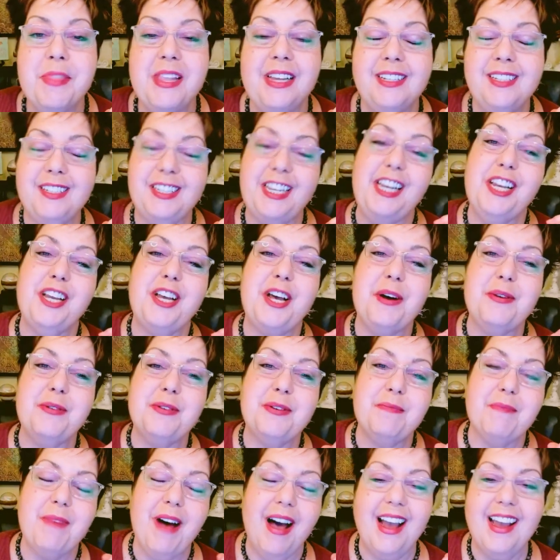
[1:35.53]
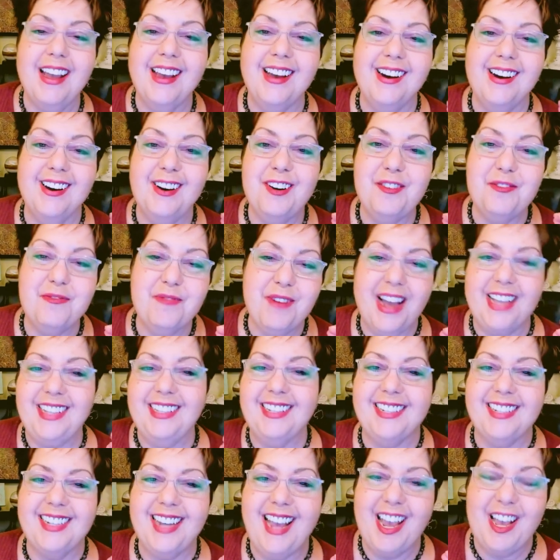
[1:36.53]
Cinco de Mayo
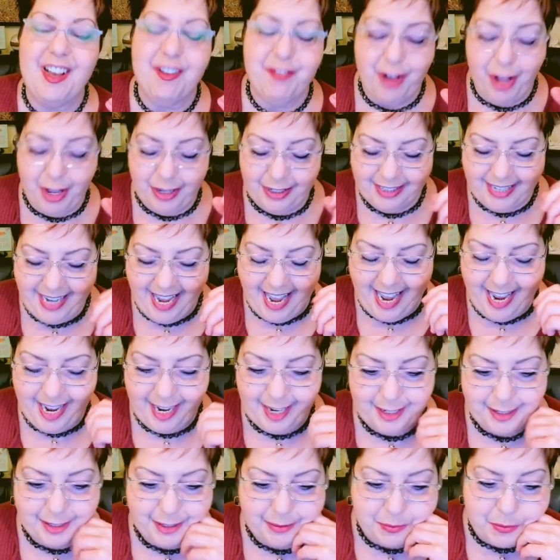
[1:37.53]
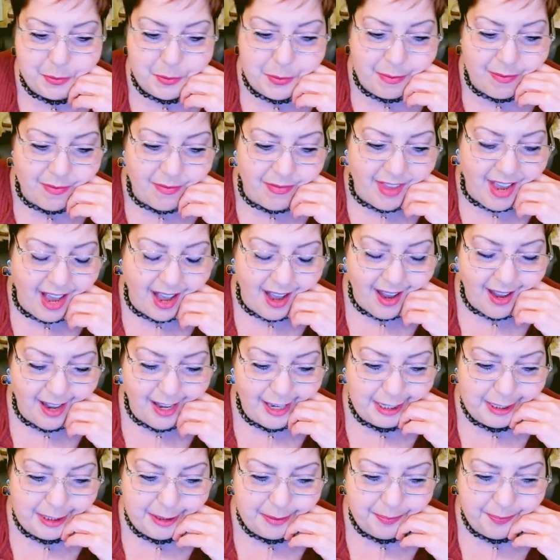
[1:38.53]
Wednesday of all days,
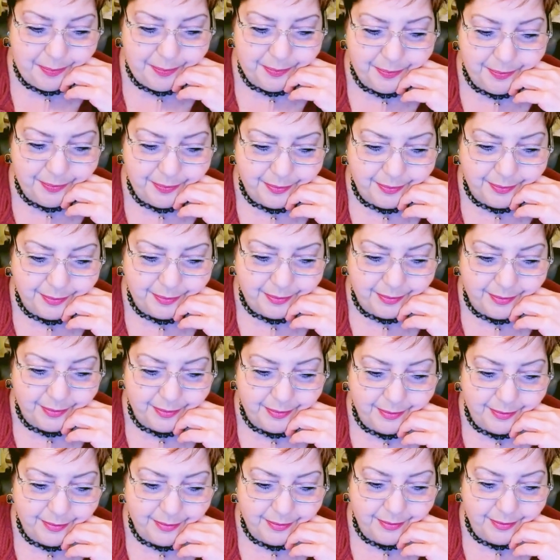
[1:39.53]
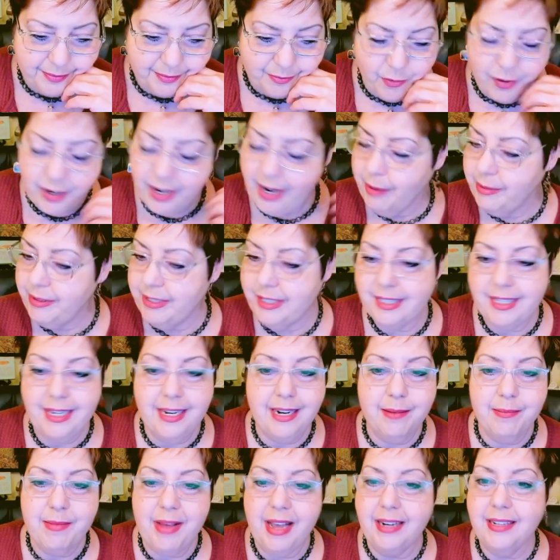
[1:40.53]
when I was
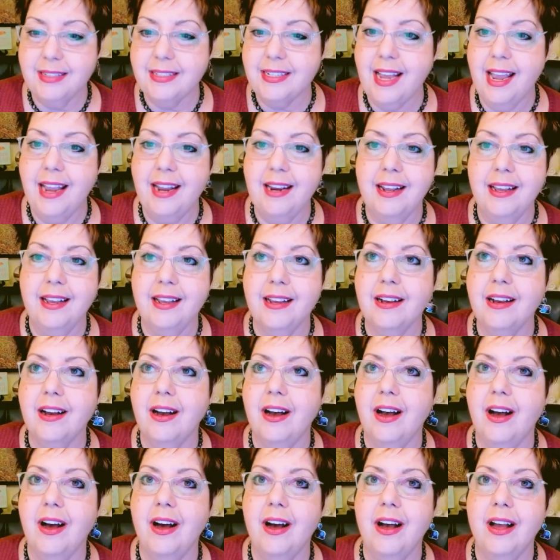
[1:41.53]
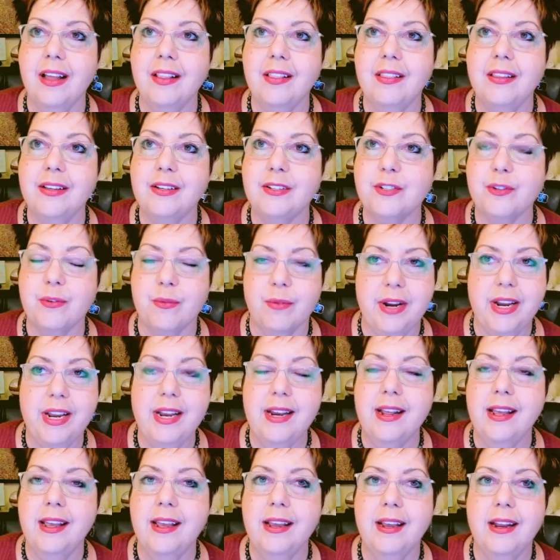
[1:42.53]
sitting meditating on this
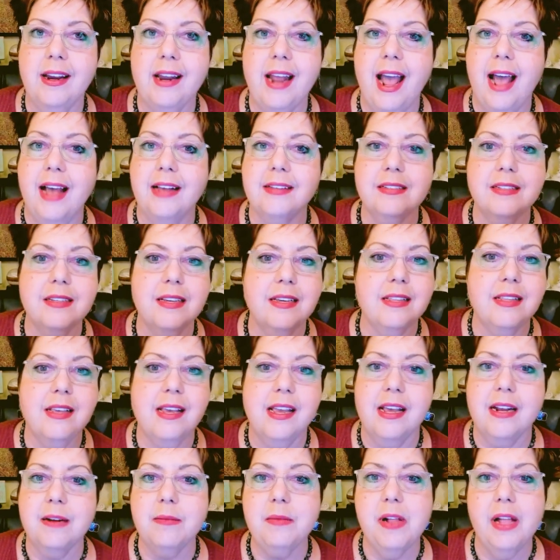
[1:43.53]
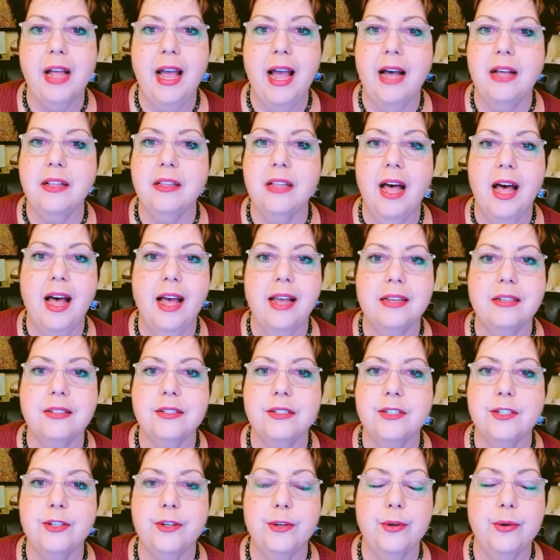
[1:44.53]
reading and asking the animal allies
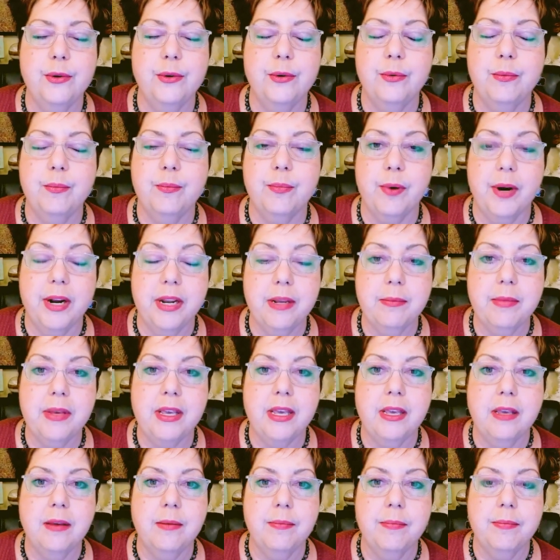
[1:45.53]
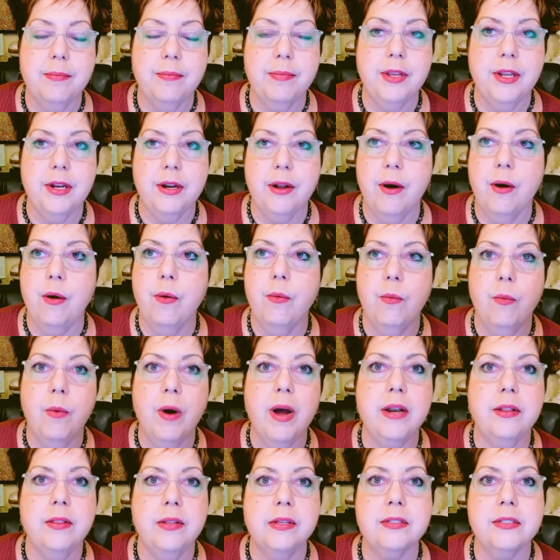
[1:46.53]
to bring me, you know,
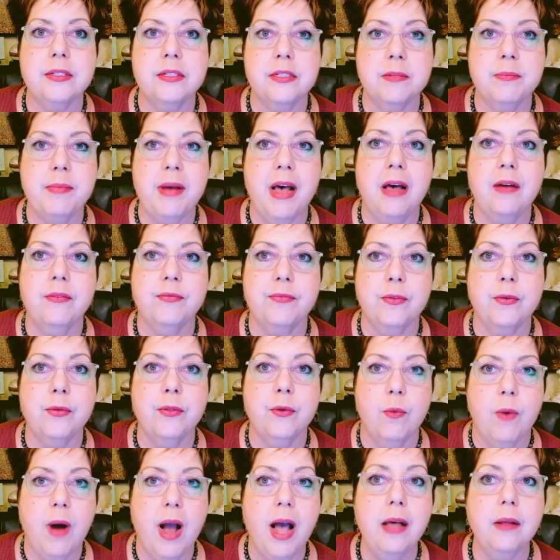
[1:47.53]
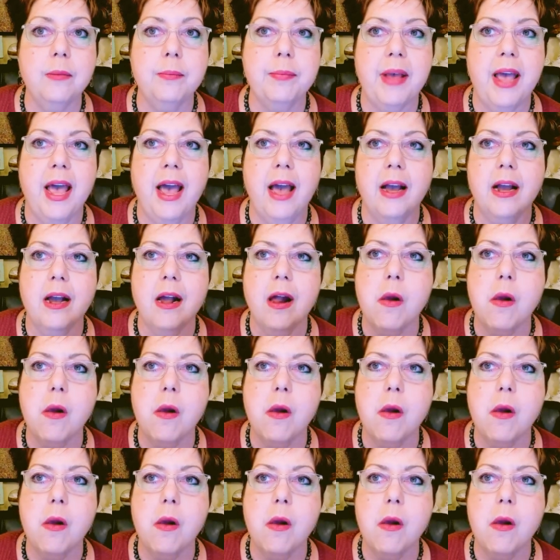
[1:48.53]
what this is about for the wild pack,